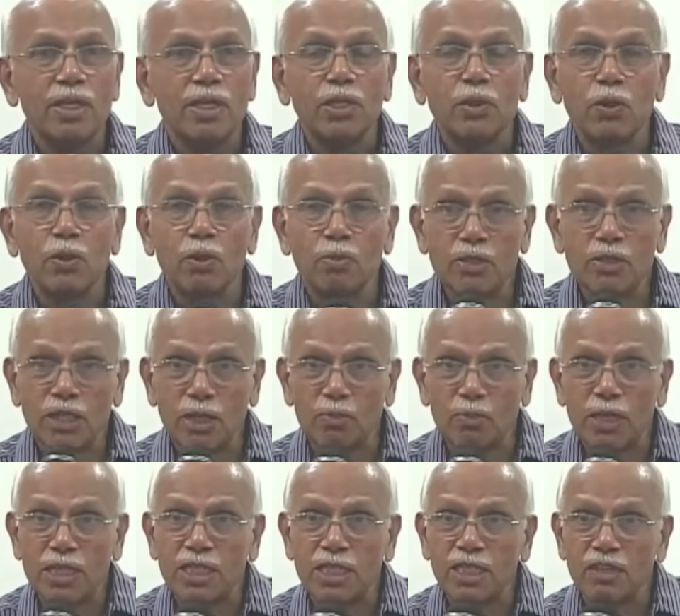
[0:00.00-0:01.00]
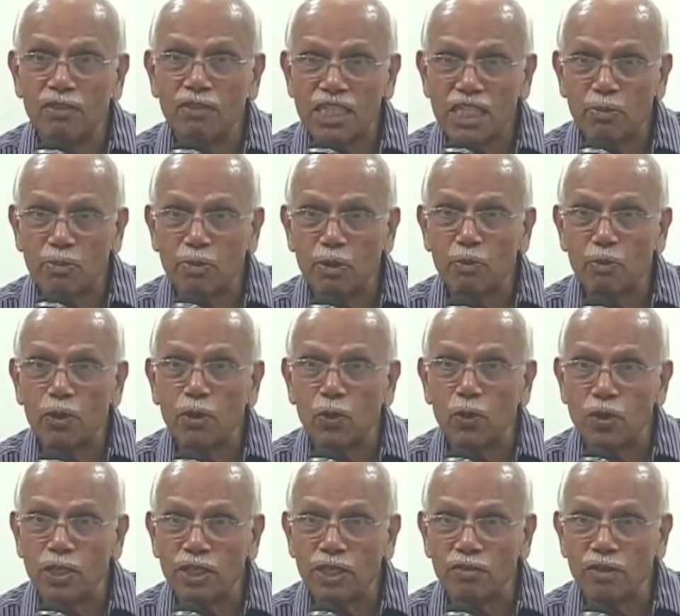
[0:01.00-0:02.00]
You will be surprised, in the West people
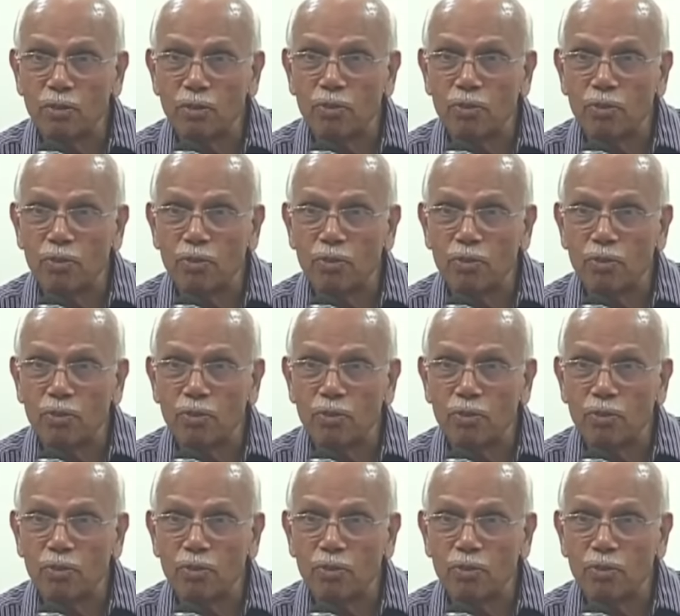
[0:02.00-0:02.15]
don't even